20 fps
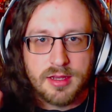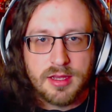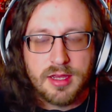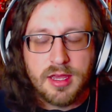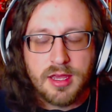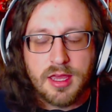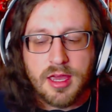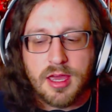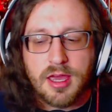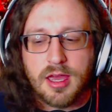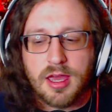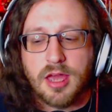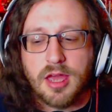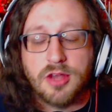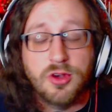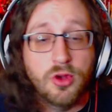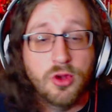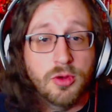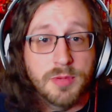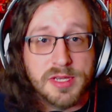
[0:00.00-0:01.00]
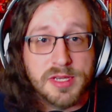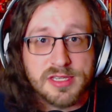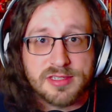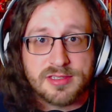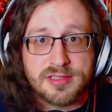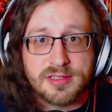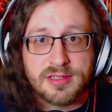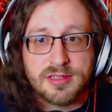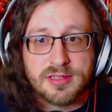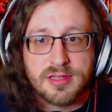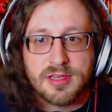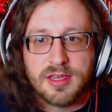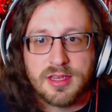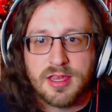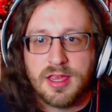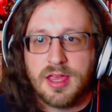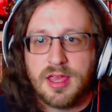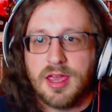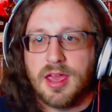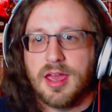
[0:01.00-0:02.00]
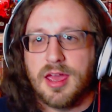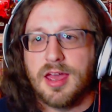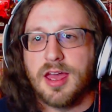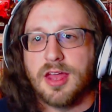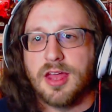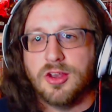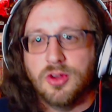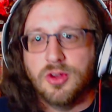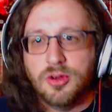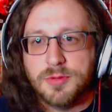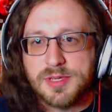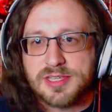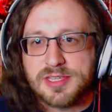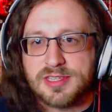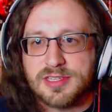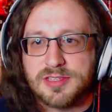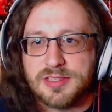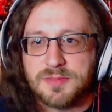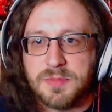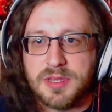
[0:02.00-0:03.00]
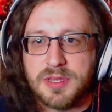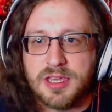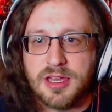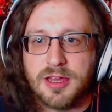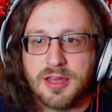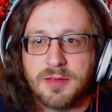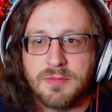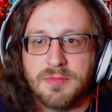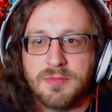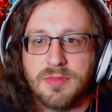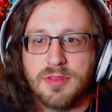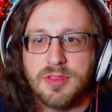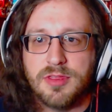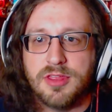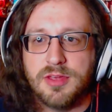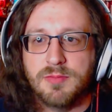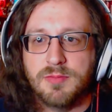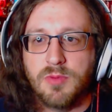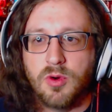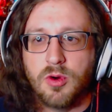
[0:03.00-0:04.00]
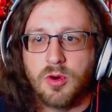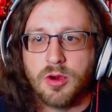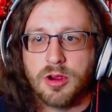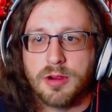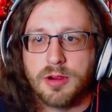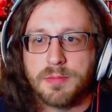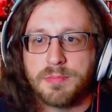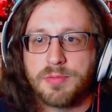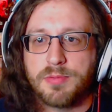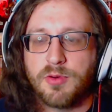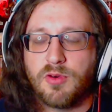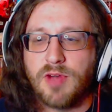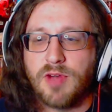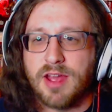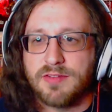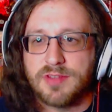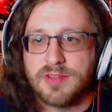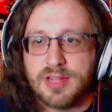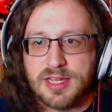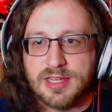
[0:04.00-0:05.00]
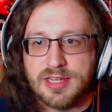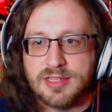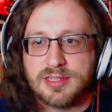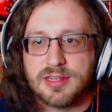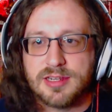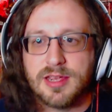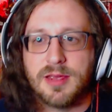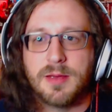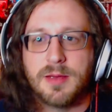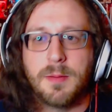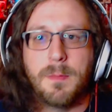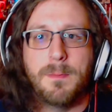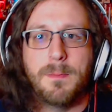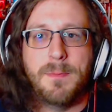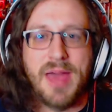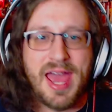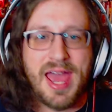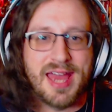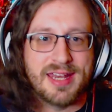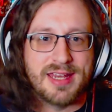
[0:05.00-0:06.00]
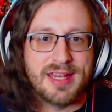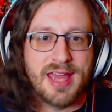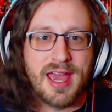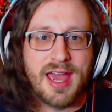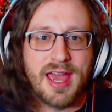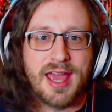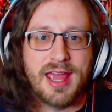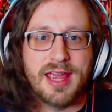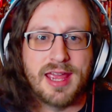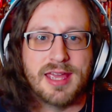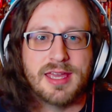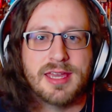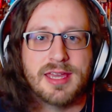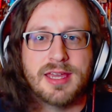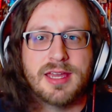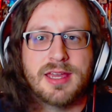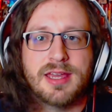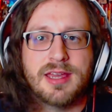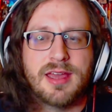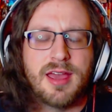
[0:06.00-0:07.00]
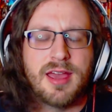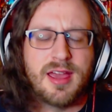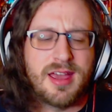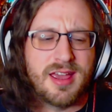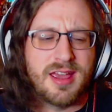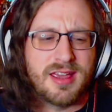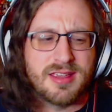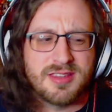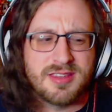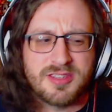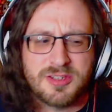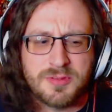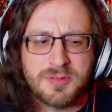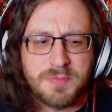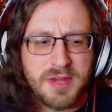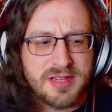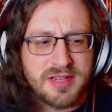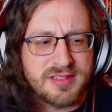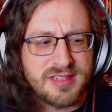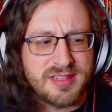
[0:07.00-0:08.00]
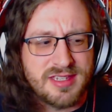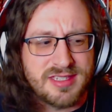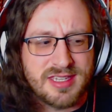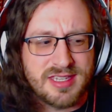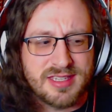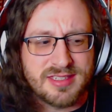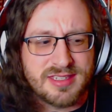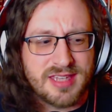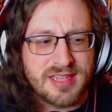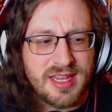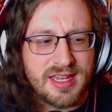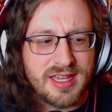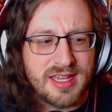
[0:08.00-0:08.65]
Anubis. Anubis has become the more prevalent bad guy, especially since like